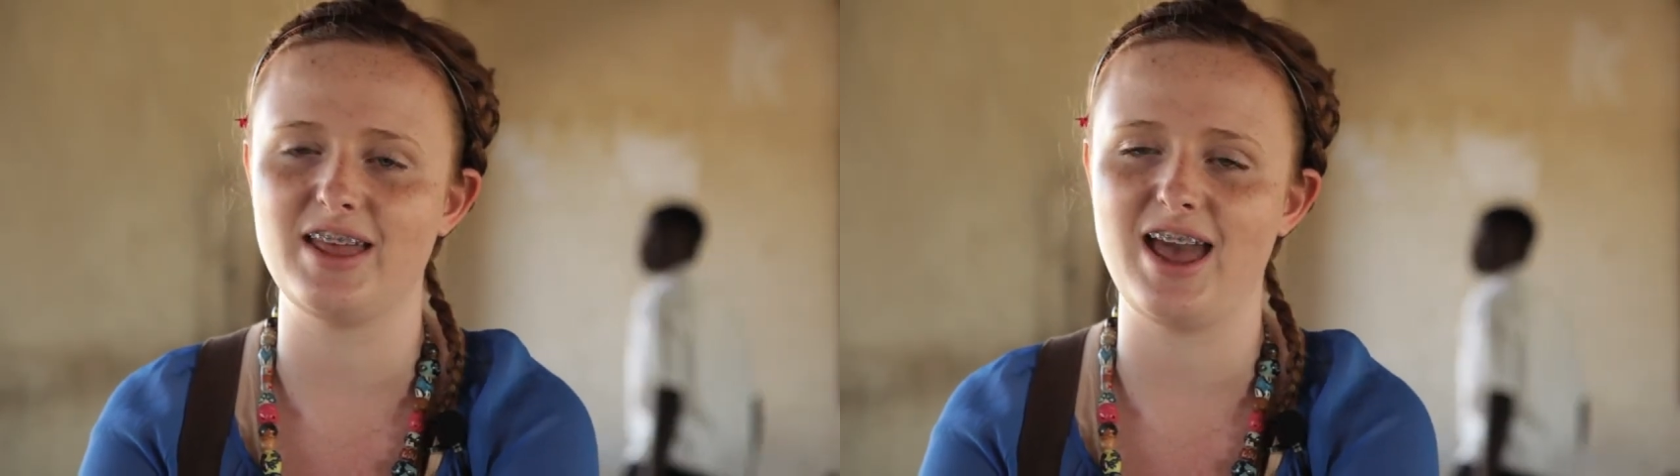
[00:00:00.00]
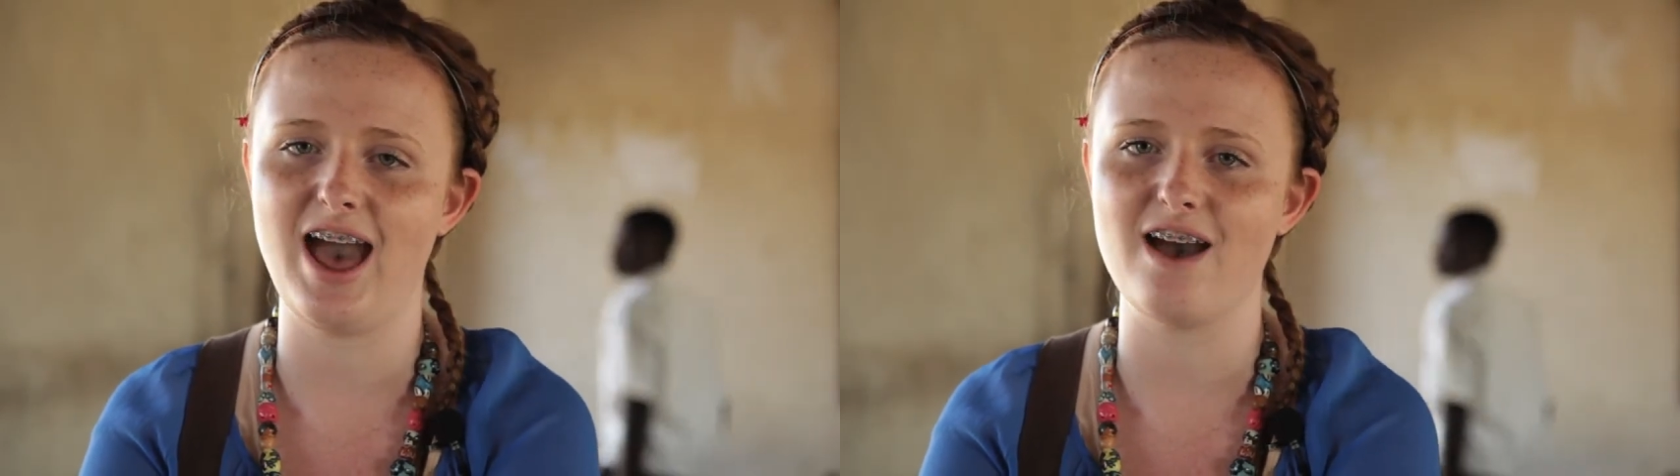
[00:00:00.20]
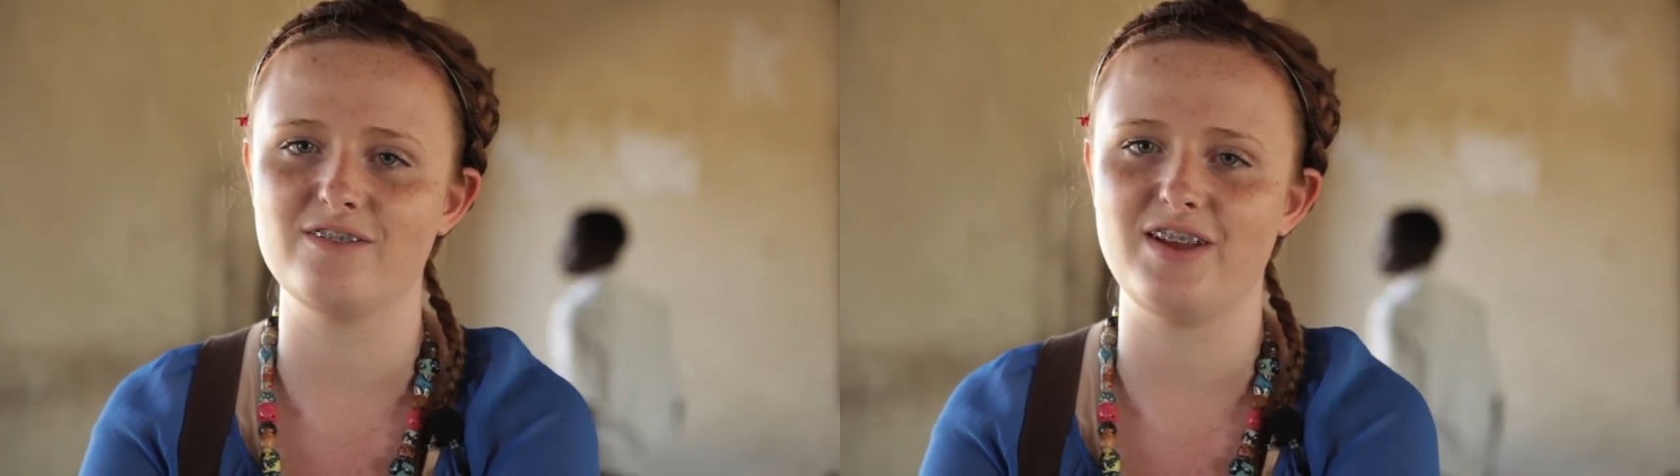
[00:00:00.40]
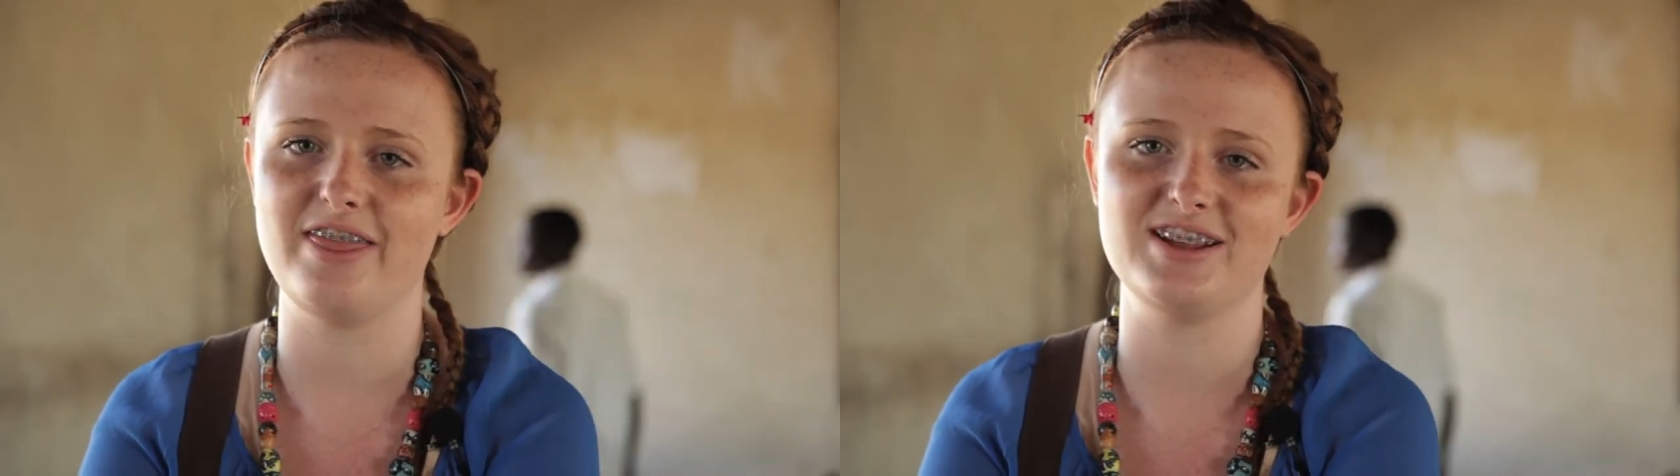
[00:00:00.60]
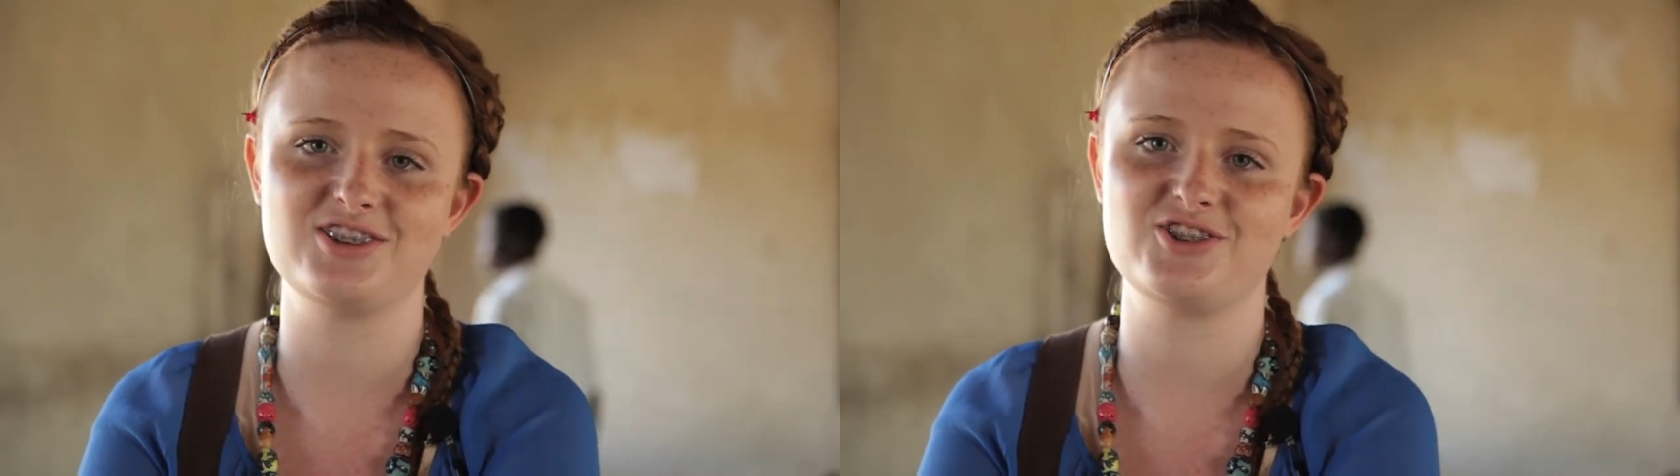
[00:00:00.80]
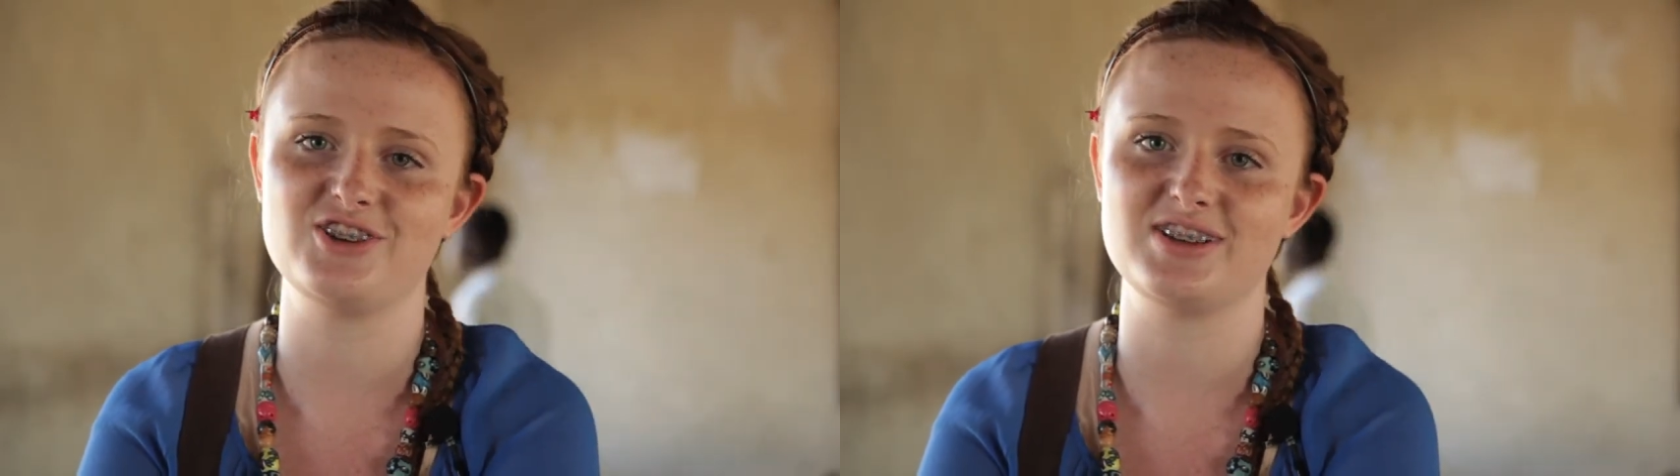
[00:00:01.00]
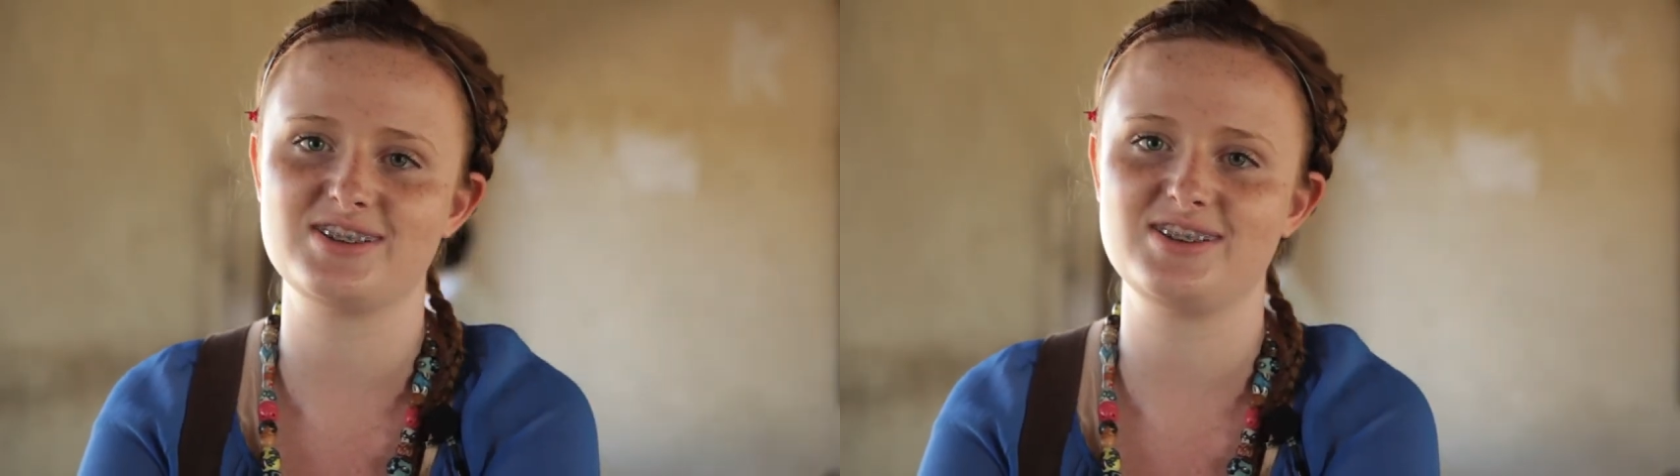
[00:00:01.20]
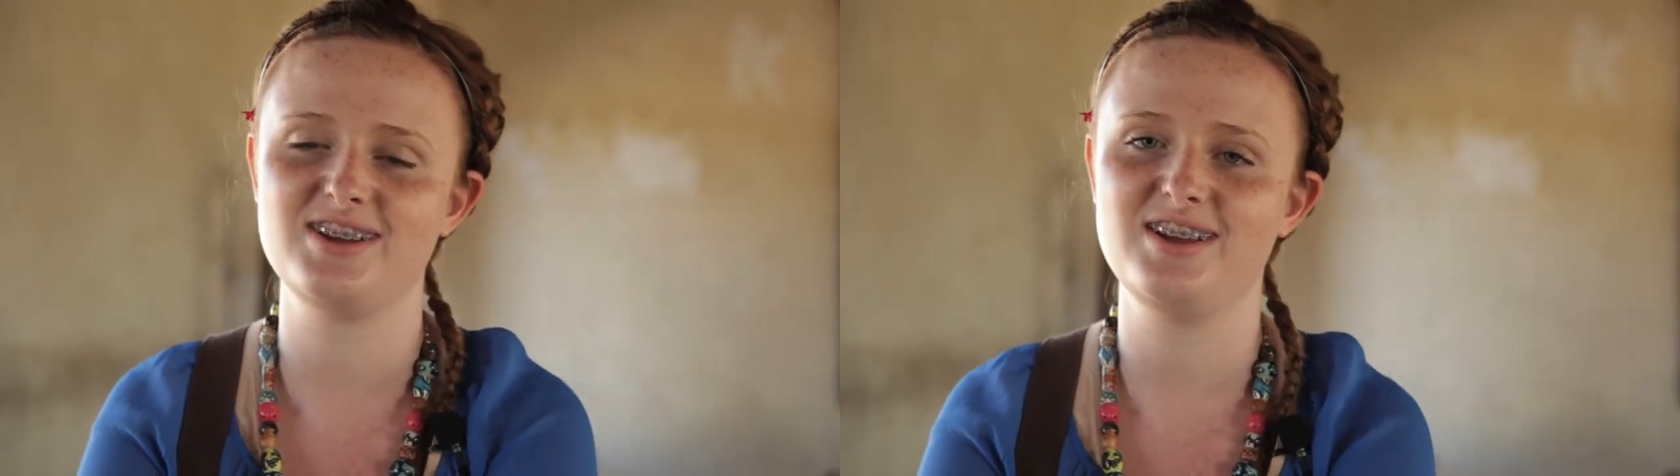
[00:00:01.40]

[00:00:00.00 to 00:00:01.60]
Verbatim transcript: have, and it's just